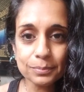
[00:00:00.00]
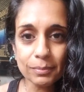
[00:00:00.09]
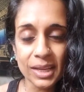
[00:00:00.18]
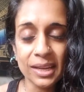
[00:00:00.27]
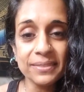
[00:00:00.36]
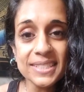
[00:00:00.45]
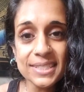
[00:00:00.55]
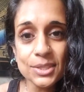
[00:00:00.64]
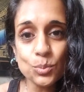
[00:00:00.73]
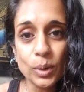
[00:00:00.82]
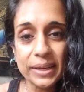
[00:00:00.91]
And this
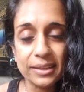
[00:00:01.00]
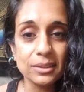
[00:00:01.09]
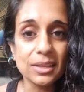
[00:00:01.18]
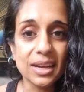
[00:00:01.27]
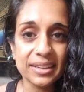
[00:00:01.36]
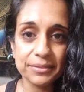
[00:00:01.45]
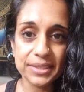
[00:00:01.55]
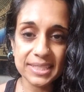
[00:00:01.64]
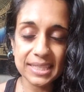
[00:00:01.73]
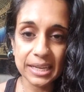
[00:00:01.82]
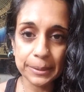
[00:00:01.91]
is what a lot of this
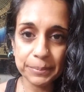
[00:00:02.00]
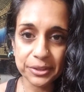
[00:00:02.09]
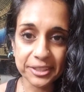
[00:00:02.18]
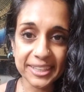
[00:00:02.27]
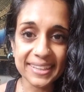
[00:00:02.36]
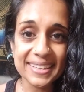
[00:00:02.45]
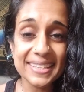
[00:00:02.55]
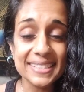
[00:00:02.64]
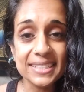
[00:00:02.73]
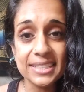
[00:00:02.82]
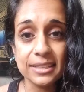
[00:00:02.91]
time period
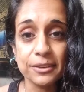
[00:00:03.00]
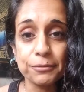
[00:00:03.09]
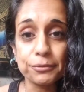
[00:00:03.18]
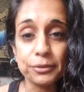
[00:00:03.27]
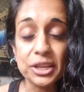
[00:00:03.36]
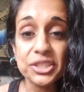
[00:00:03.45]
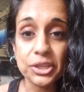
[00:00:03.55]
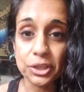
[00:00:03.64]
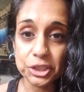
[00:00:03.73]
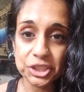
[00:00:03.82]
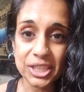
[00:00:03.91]
is to confront
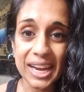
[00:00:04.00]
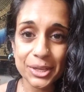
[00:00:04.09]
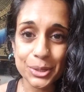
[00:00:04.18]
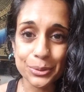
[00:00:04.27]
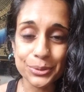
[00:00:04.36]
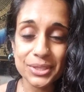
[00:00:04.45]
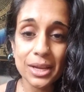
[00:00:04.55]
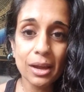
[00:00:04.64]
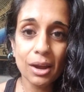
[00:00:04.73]
our shadows,